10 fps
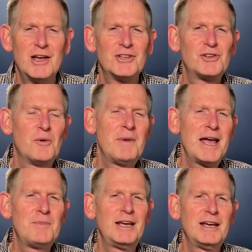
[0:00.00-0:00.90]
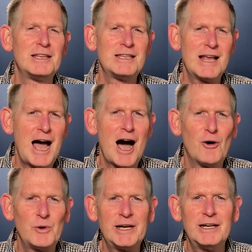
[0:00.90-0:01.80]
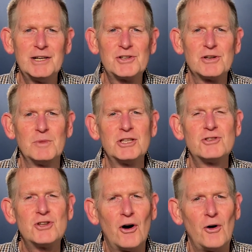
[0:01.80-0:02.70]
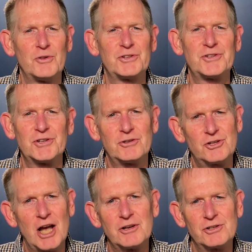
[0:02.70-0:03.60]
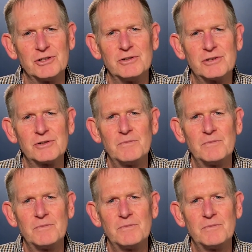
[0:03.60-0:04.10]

So maybe now we need some adult suggestions.